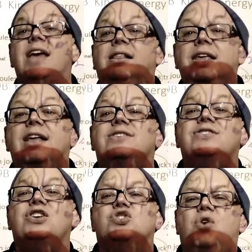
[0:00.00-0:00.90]
telling us
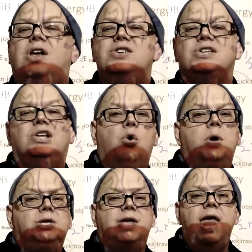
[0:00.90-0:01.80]
the truck is
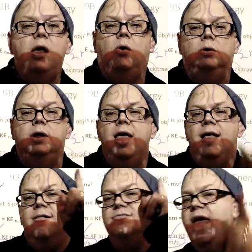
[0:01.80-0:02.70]
slowing down.
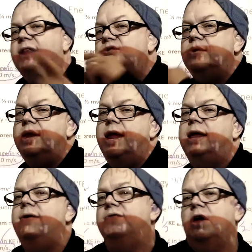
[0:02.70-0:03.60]
That's where the
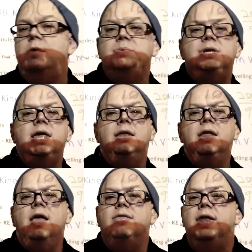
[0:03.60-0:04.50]
negative comes
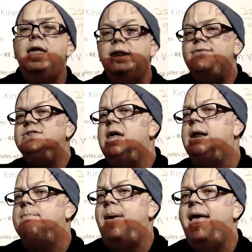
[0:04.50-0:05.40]
in. The negative is
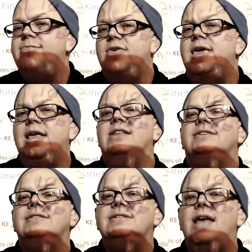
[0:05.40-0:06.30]
not a bad thing.
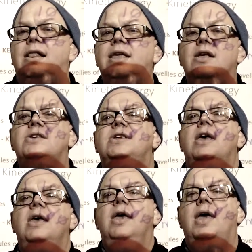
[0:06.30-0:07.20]
It's telling us,
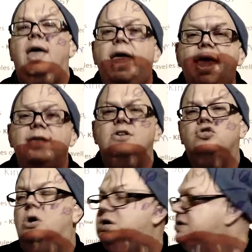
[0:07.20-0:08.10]
hey, the truck